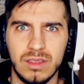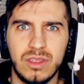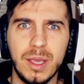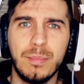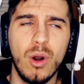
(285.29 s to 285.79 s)

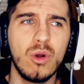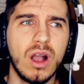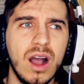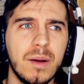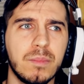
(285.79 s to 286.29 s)
They
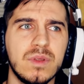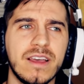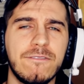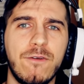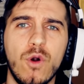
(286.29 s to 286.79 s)
broke up
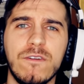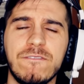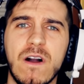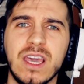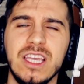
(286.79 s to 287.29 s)
like four
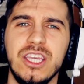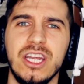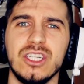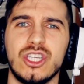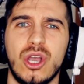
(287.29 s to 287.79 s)
fucking
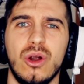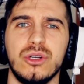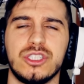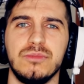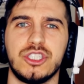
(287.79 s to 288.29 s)
years ago
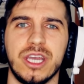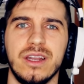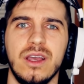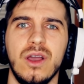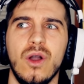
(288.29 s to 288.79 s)
or some shit.